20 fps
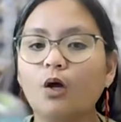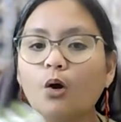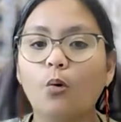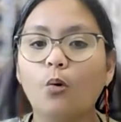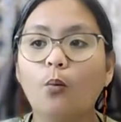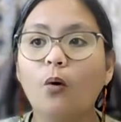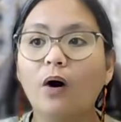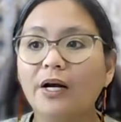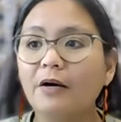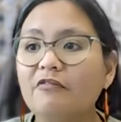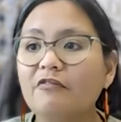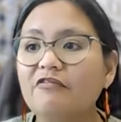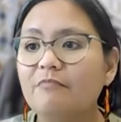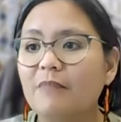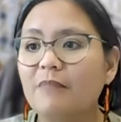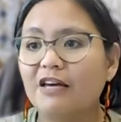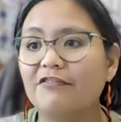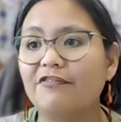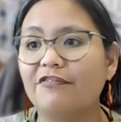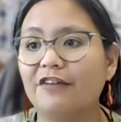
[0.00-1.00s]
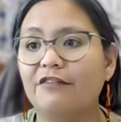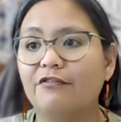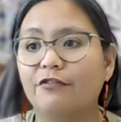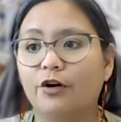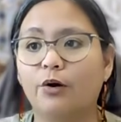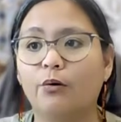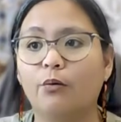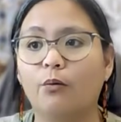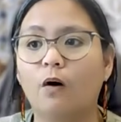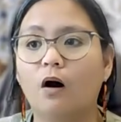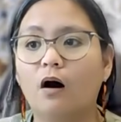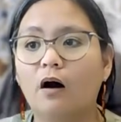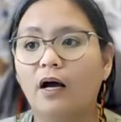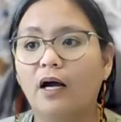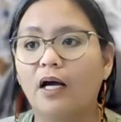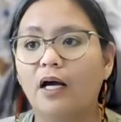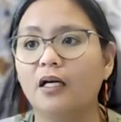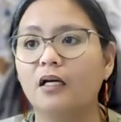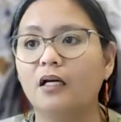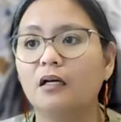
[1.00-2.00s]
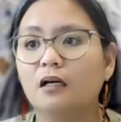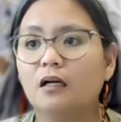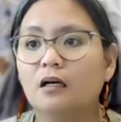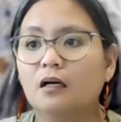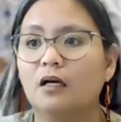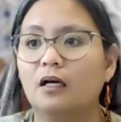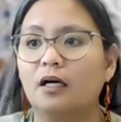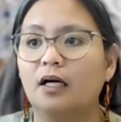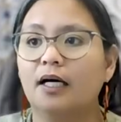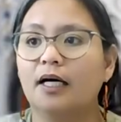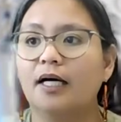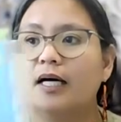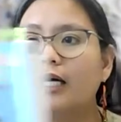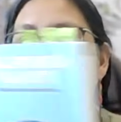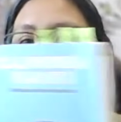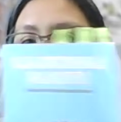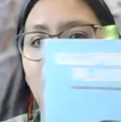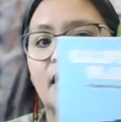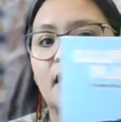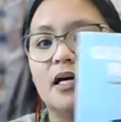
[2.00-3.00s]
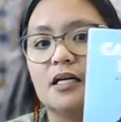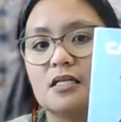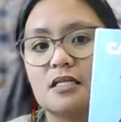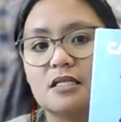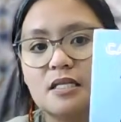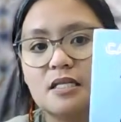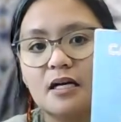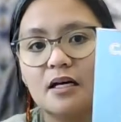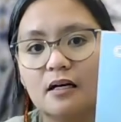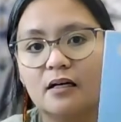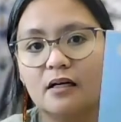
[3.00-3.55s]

One of my favorite one is